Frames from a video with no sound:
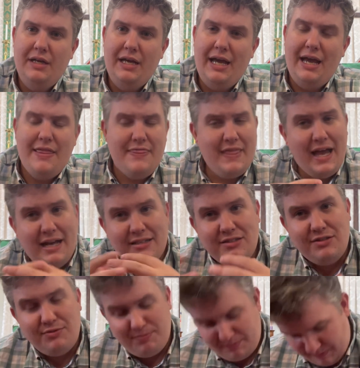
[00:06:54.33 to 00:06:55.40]
And
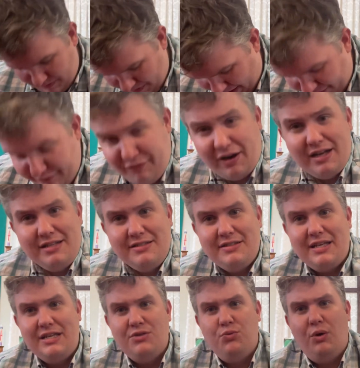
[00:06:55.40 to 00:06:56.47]
that's, my friends,
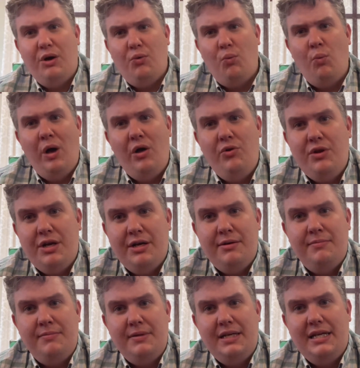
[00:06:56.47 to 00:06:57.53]
is what
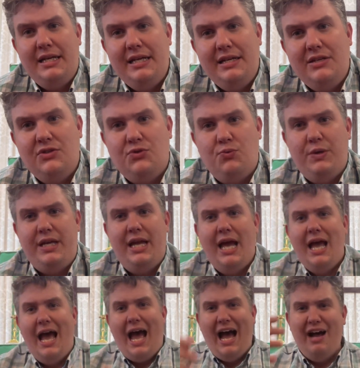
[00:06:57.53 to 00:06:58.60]
welcome is. We
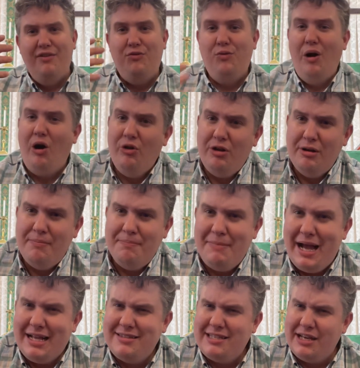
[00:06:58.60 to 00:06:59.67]
have welcome
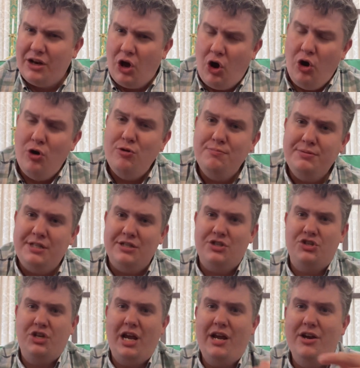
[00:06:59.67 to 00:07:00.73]
mats at home to
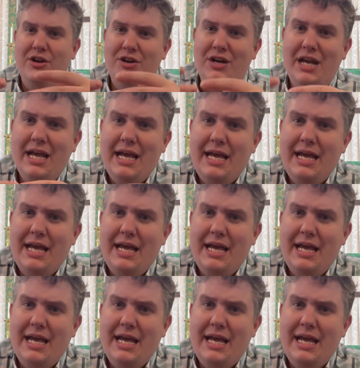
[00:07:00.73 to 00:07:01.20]
share